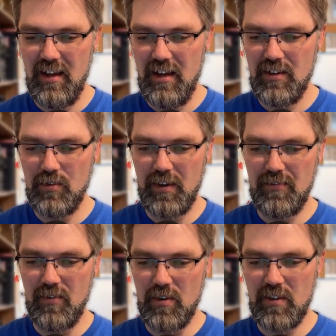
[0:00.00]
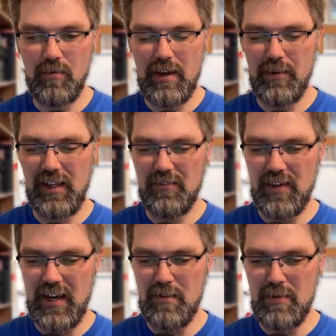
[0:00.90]
twenty-four, The Way We Live
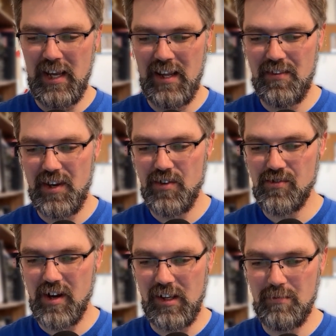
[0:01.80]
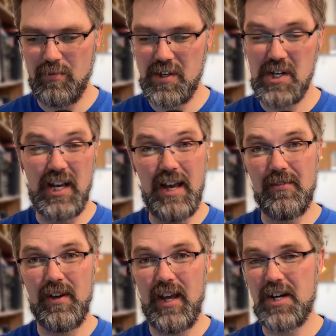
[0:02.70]
Now by Anthony Trollope, which I
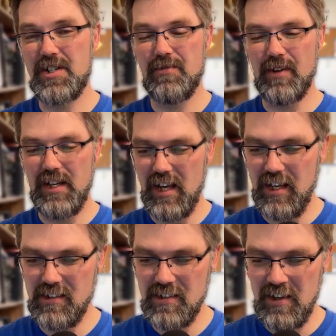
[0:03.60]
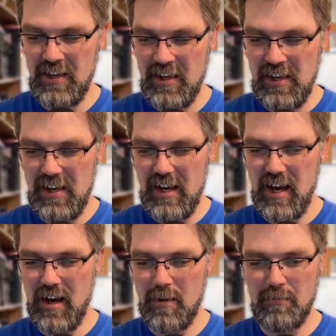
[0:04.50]
haven't actually read yet.
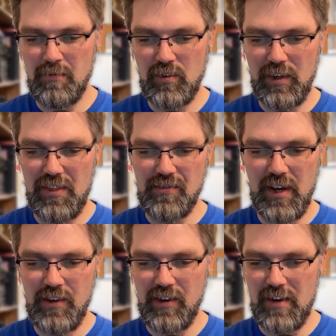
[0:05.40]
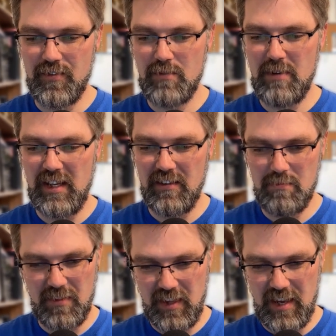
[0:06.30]
twenty-three, Cranford by
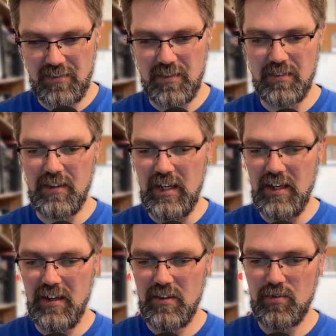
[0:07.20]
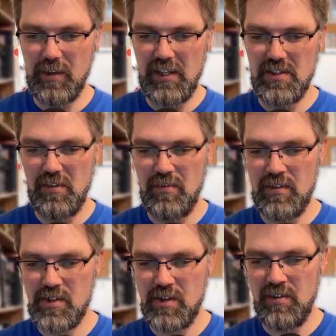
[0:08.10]
Elizabeth Gaskell. twenty-two,
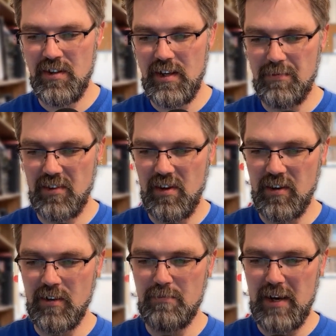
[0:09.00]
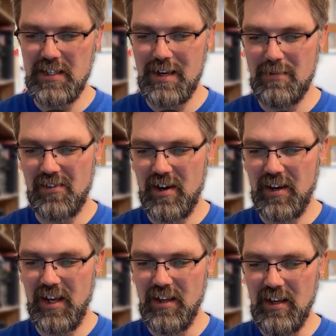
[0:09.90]
Jude the Obscurer by Thomas
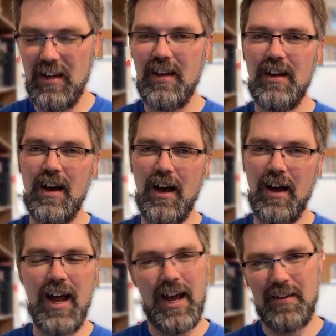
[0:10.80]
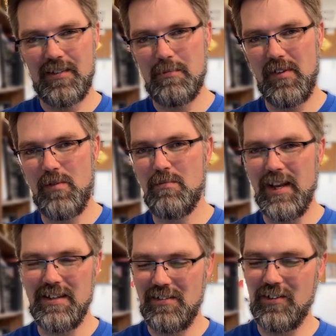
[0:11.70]
Hardy. Uh, I, I know some of you
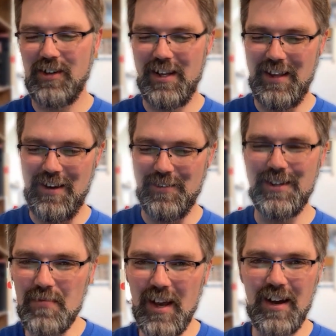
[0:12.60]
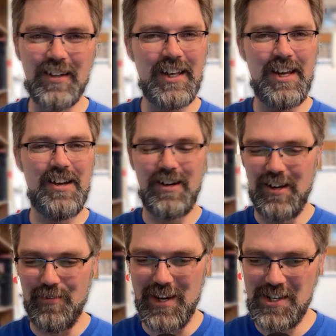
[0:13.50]
might disagree on that one. Uh, Kate, are
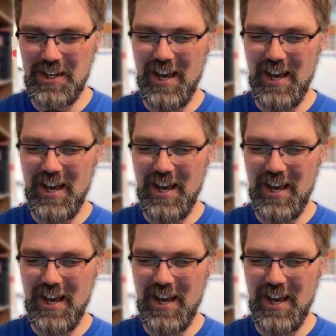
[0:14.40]
you watching?